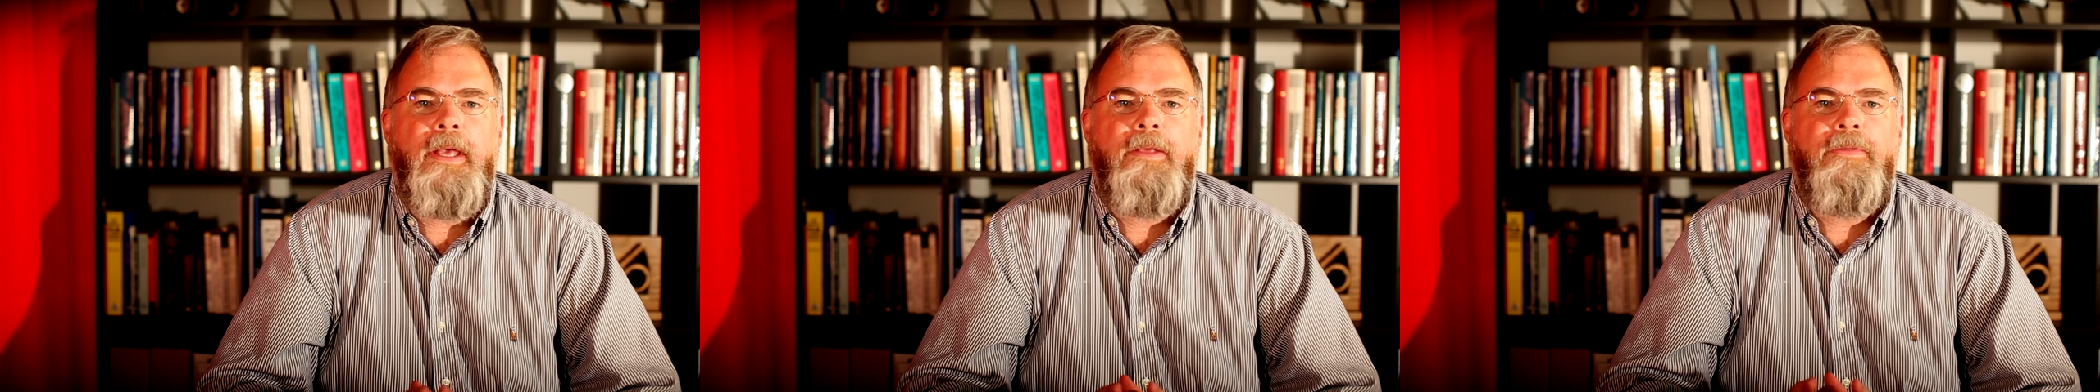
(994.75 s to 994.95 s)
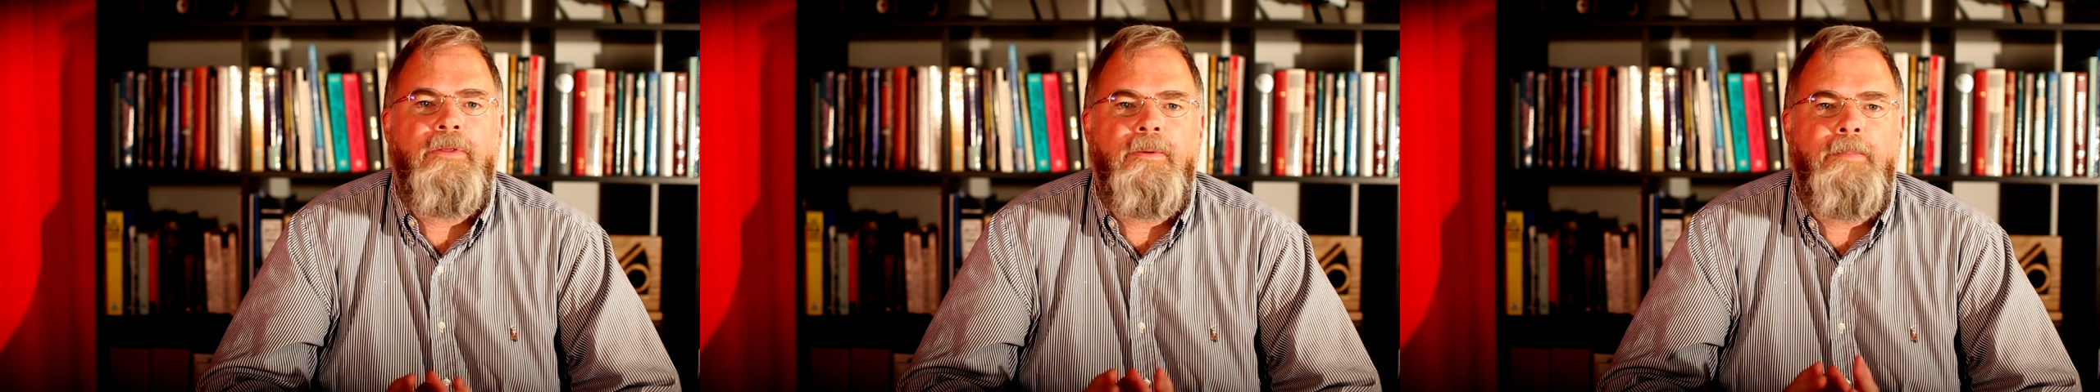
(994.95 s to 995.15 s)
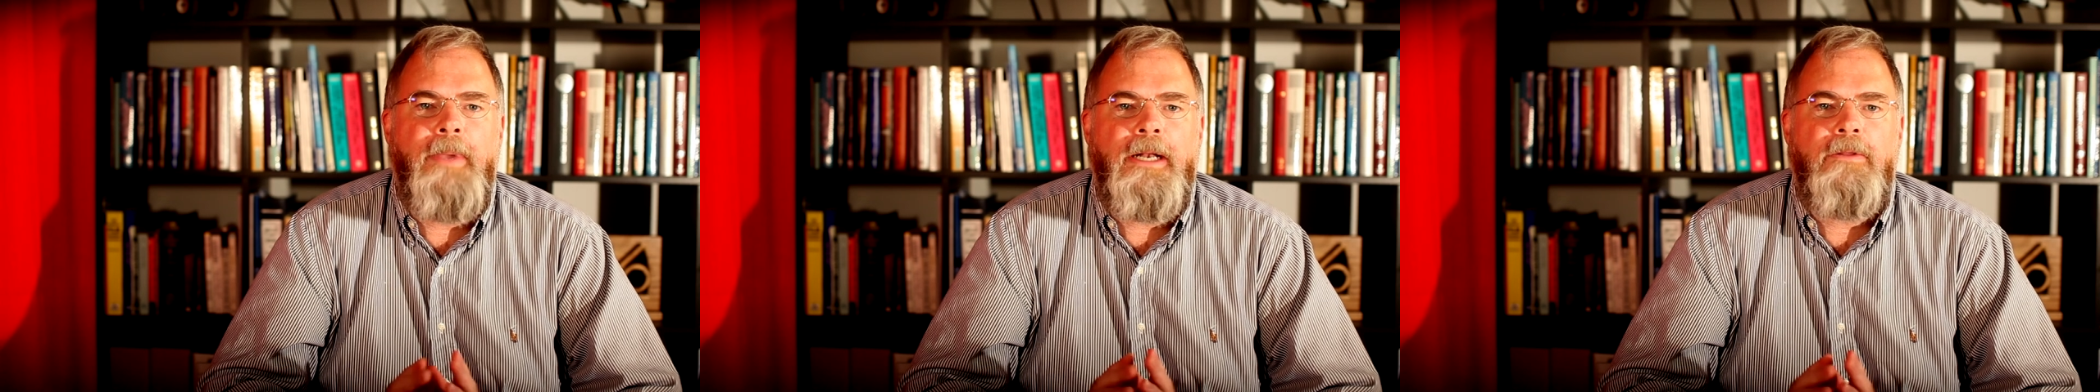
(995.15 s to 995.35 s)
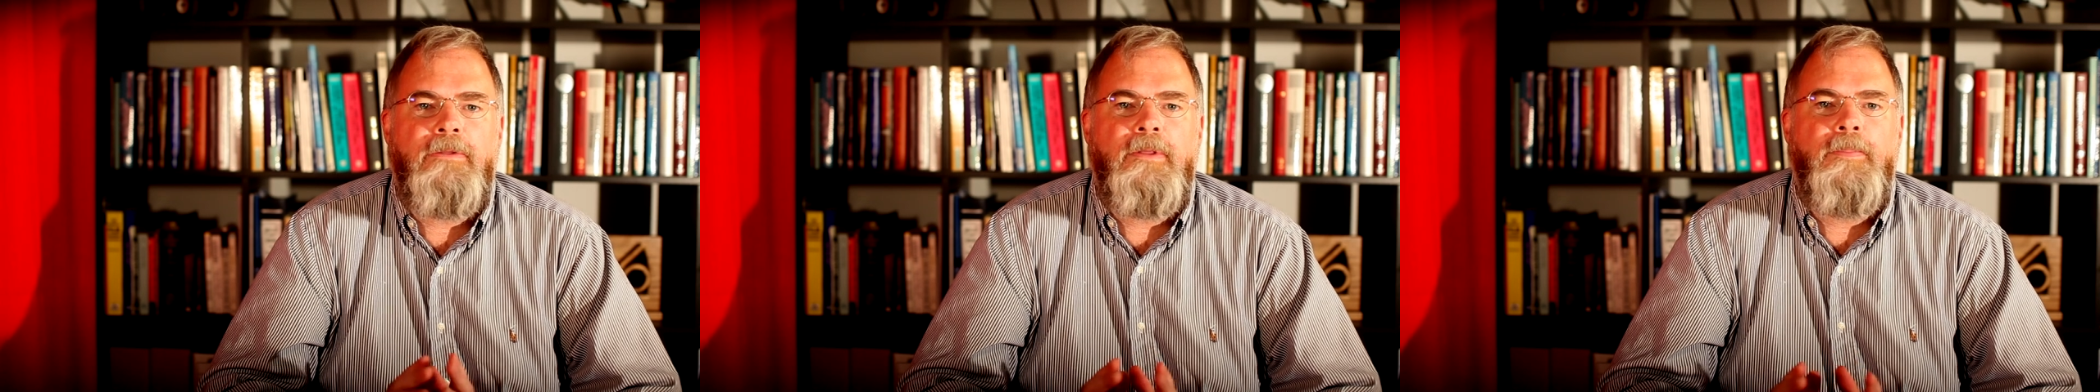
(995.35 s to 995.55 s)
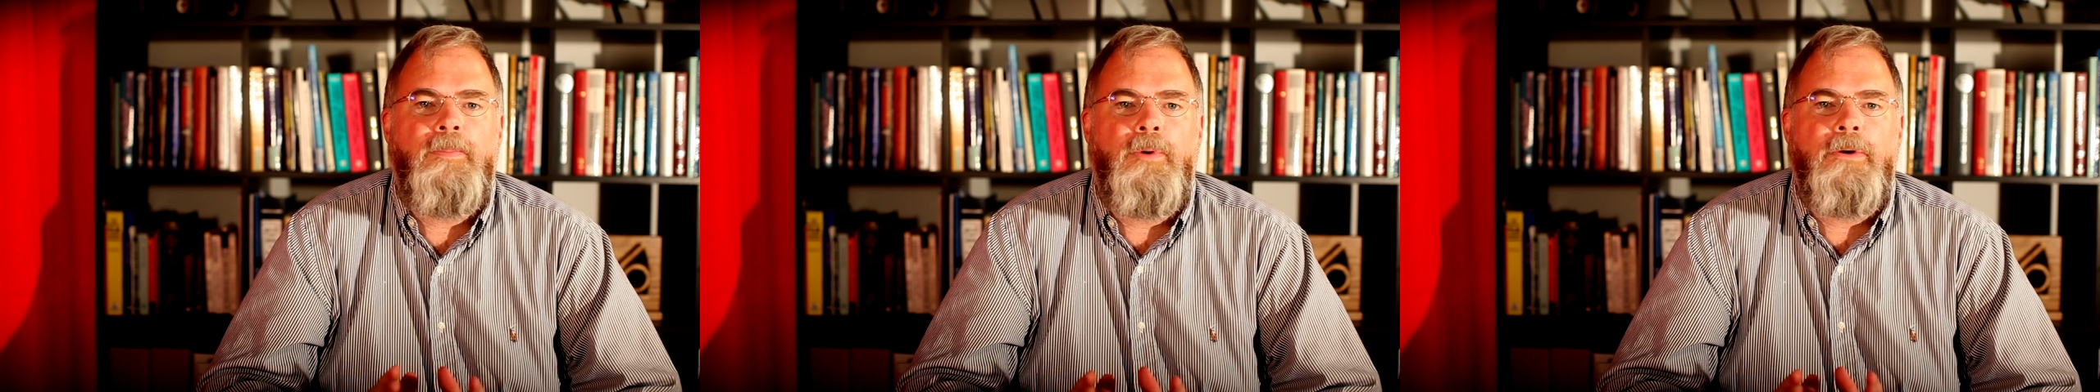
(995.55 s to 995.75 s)
as their metal
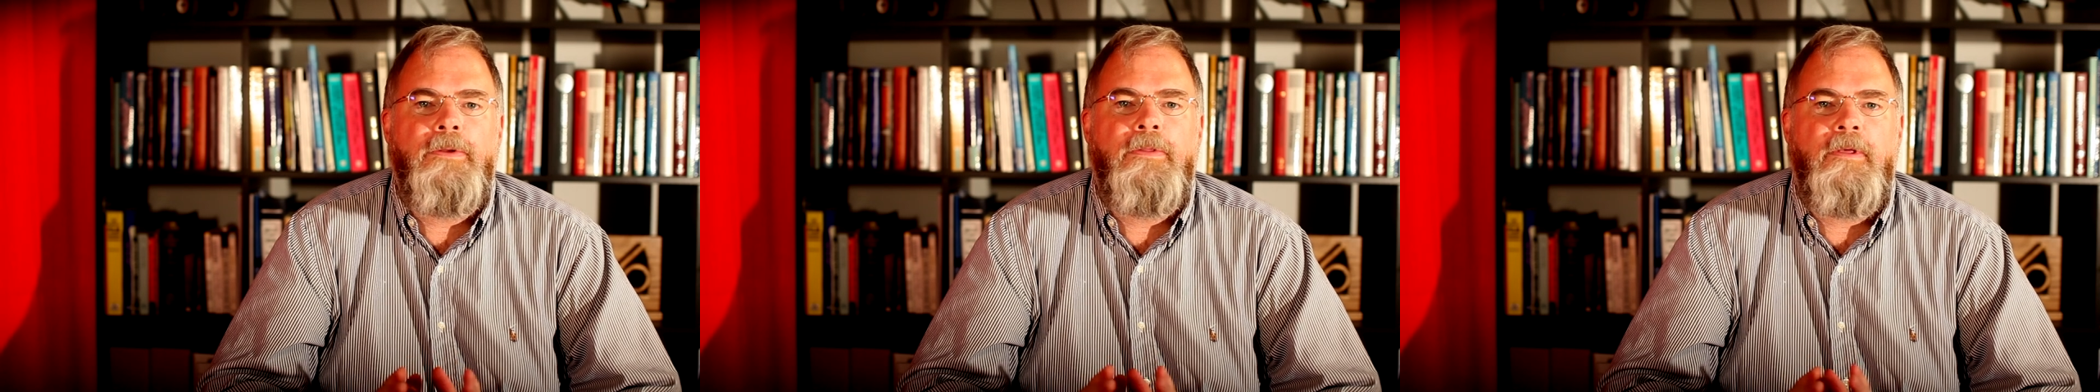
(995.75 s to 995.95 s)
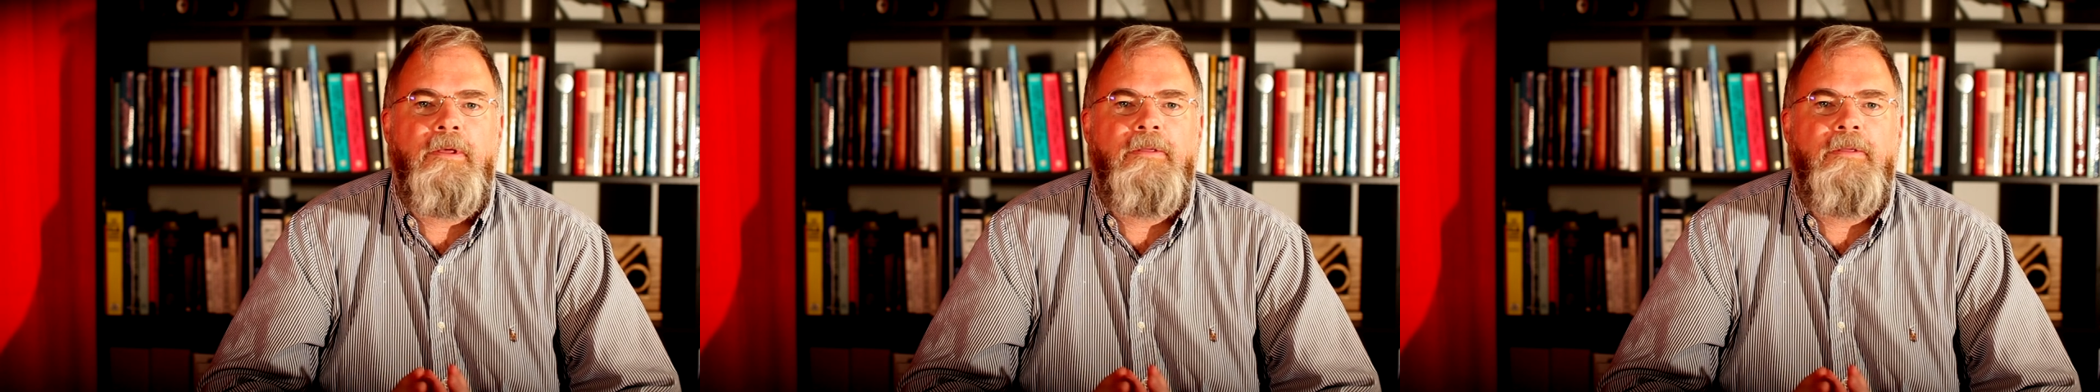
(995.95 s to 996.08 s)
supports